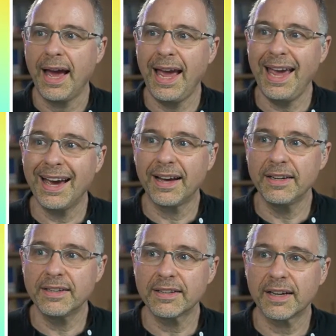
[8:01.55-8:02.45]

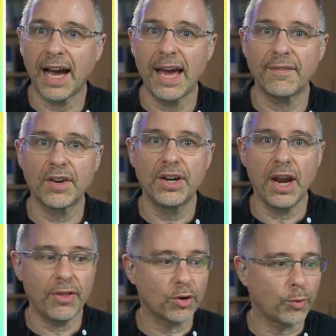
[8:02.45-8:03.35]
And I have
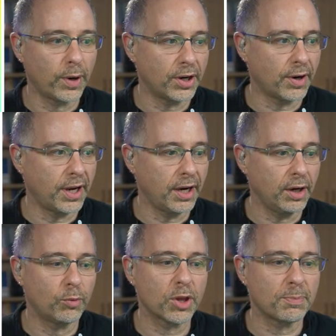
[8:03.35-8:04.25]
another window
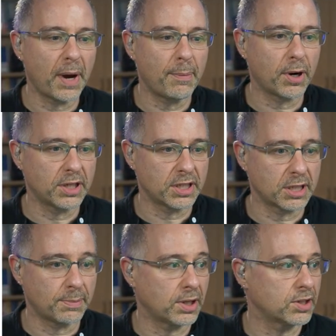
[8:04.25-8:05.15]
here with my
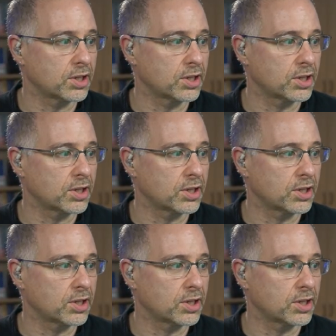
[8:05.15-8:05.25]
participants.